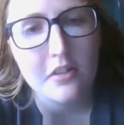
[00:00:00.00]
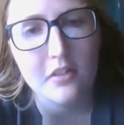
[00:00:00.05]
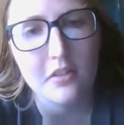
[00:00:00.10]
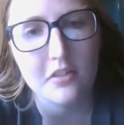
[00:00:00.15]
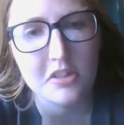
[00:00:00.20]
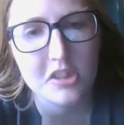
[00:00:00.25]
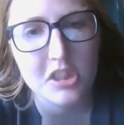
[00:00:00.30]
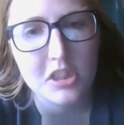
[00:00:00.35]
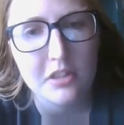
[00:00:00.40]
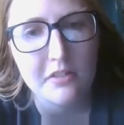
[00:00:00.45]

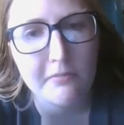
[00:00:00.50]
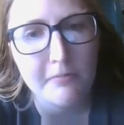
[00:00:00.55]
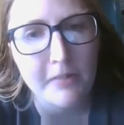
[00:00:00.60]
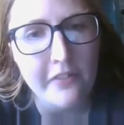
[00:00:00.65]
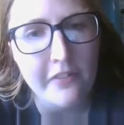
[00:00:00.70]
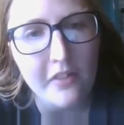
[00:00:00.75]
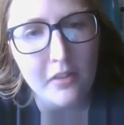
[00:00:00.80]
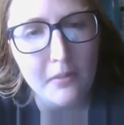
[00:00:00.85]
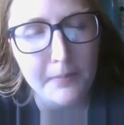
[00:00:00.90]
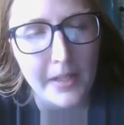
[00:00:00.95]
And she
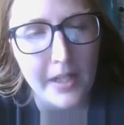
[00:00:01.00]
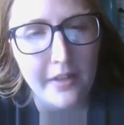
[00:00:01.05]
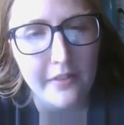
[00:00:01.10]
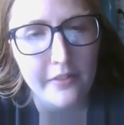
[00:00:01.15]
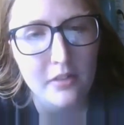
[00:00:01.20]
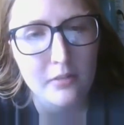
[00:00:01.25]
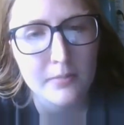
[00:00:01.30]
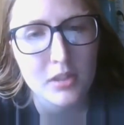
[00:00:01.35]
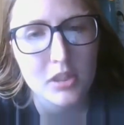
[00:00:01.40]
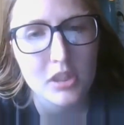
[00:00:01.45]
went to the
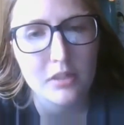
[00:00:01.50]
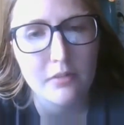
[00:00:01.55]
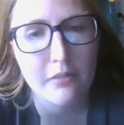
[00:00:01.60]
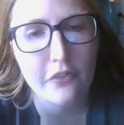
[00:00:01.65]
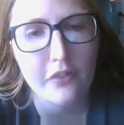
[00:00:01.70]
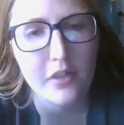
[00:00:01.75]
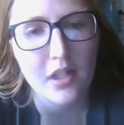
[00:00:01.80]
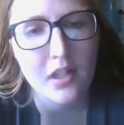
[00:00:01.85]
bathroom and she was